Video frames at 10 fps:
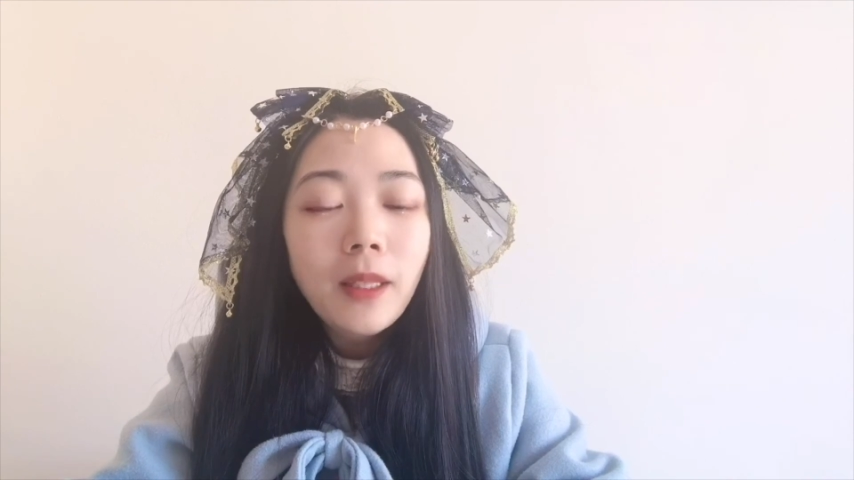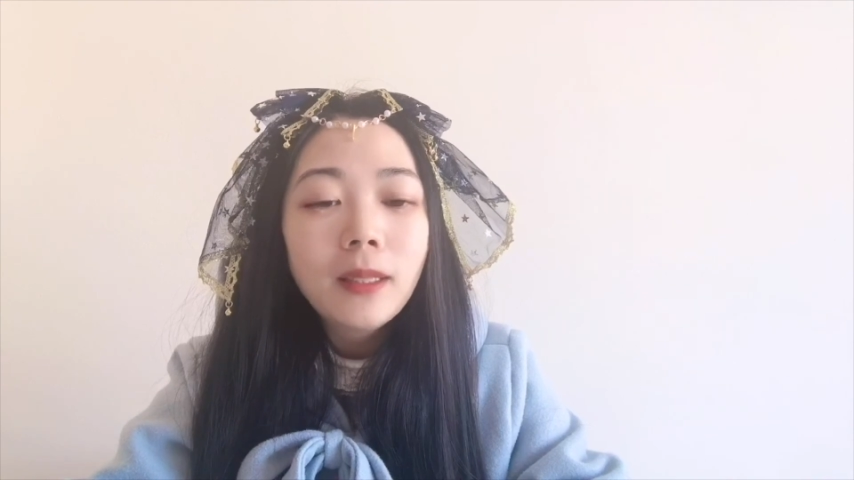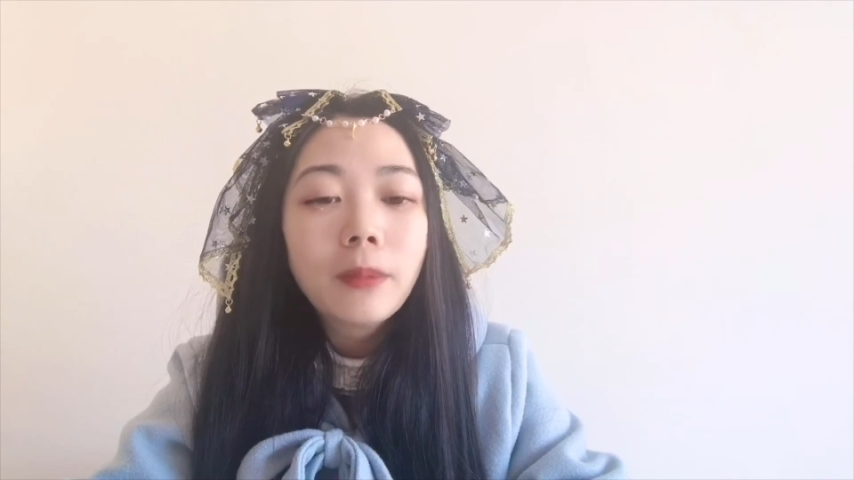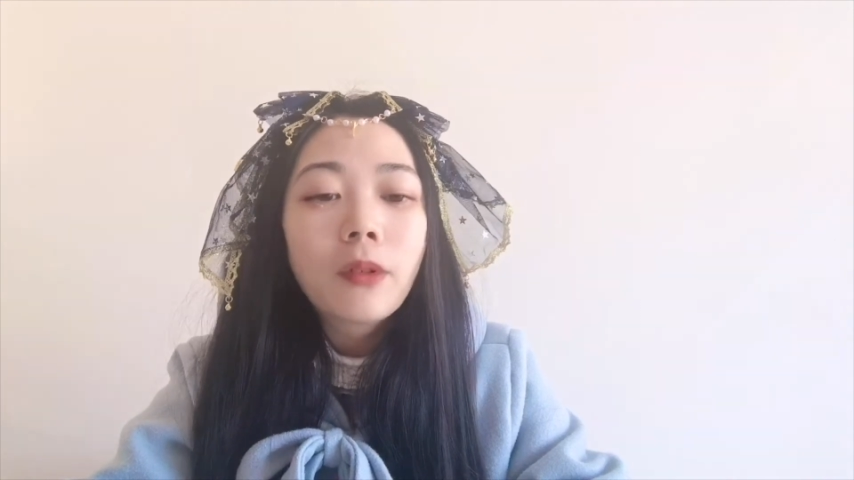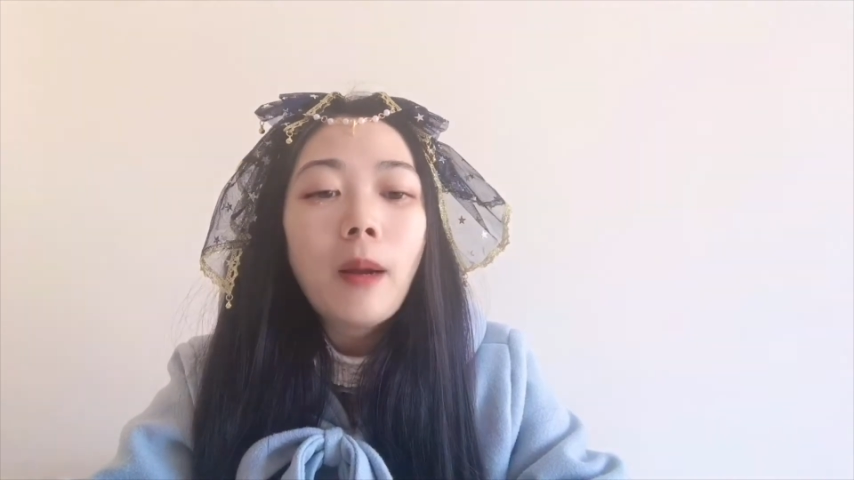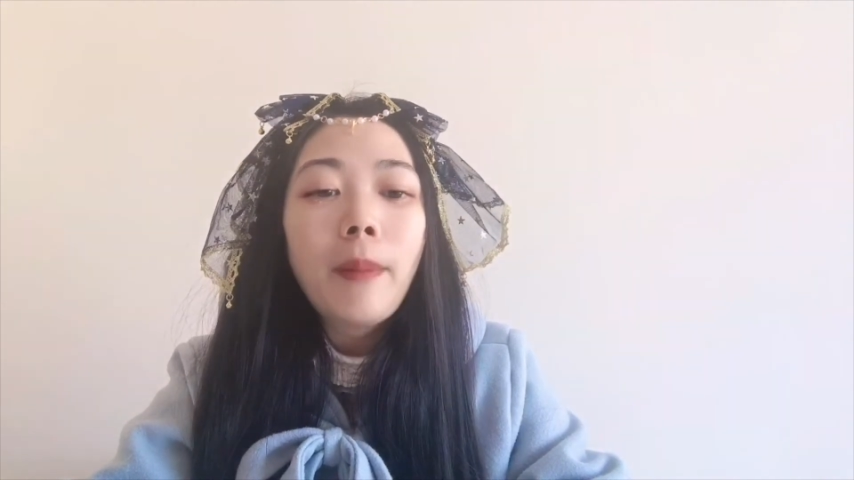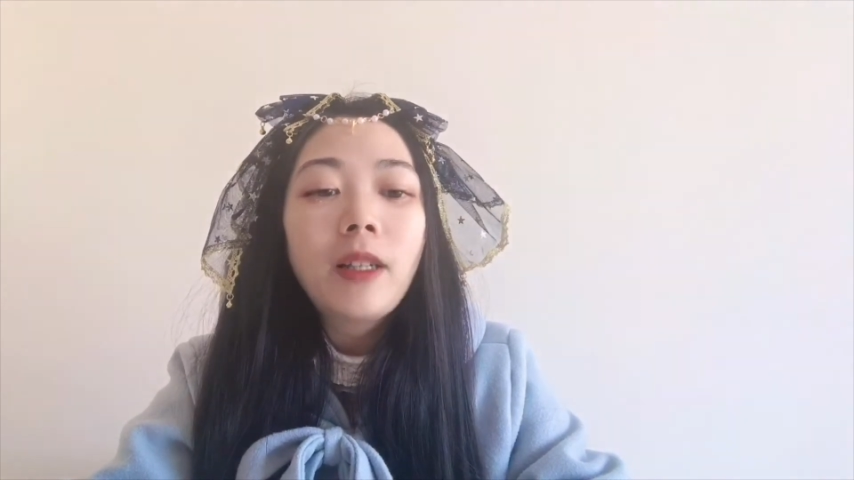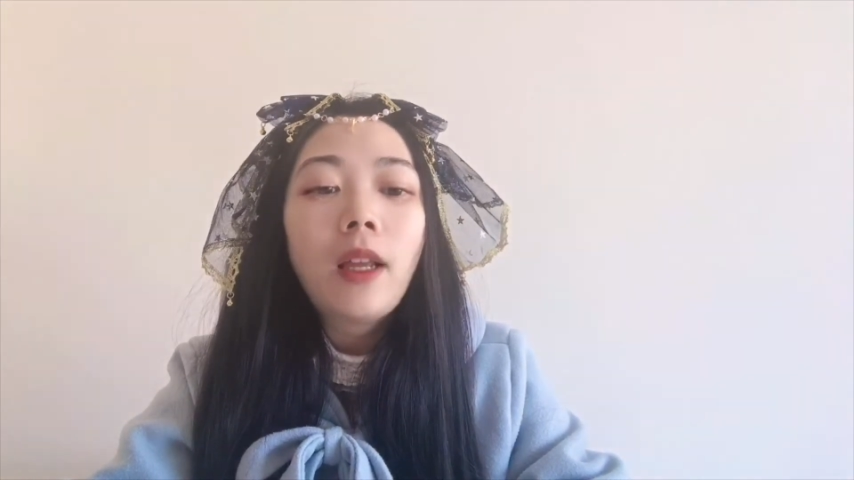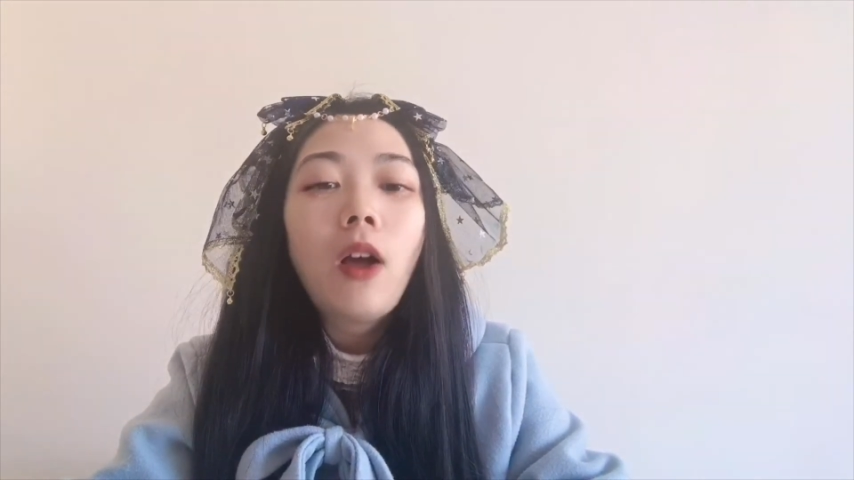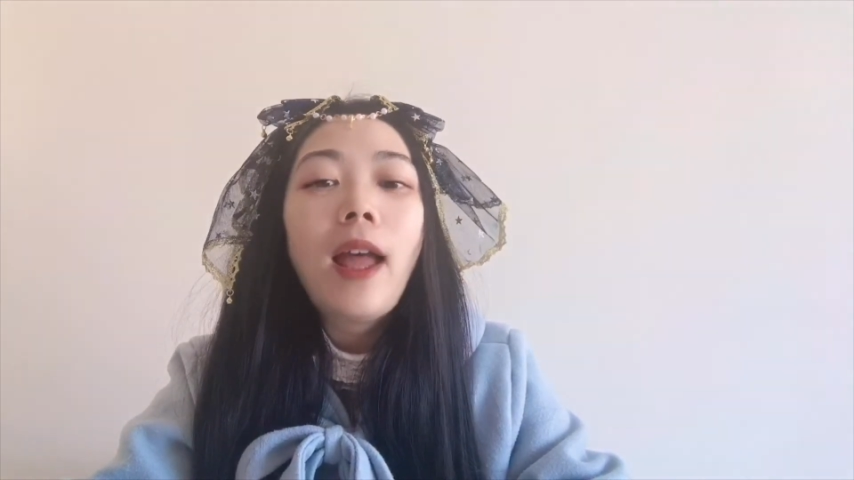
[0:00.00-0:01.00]
please subscribe
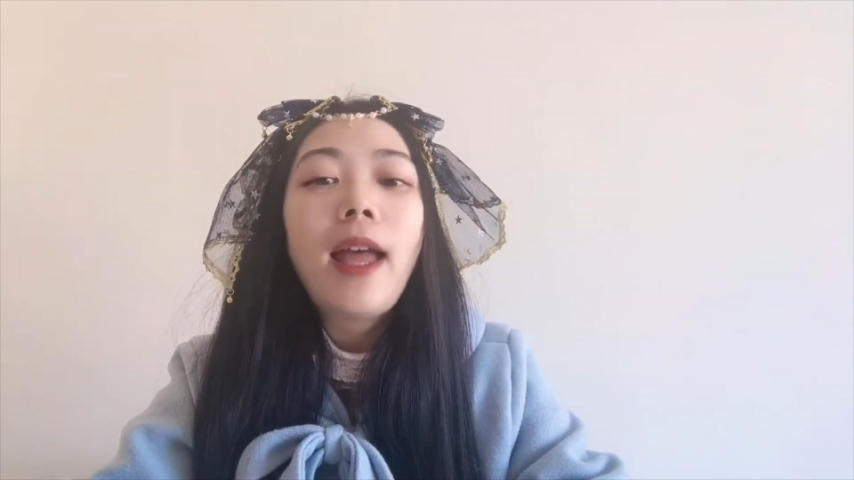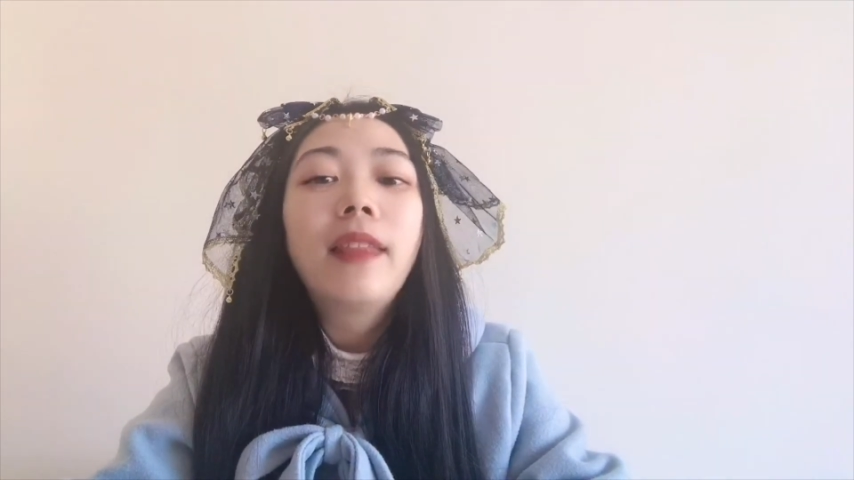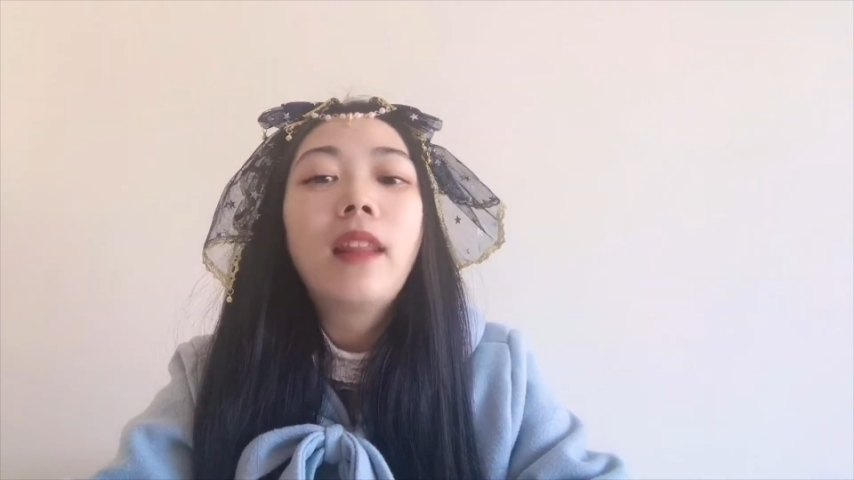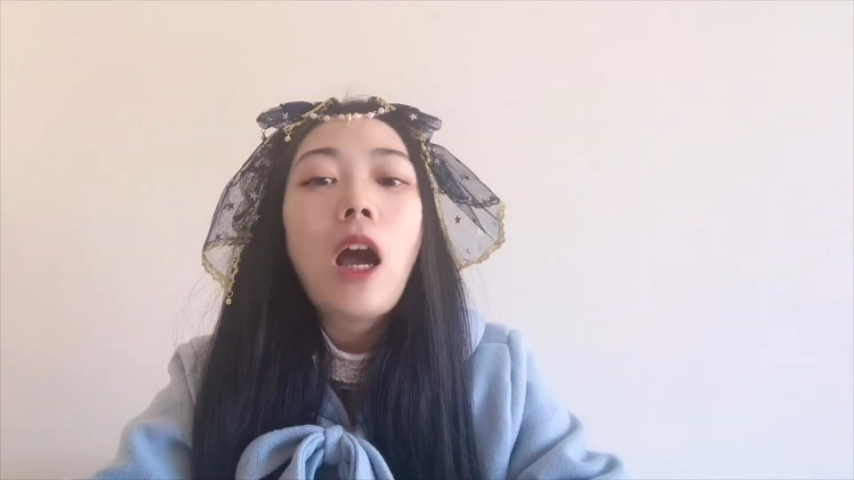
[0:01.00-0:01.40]
my channel and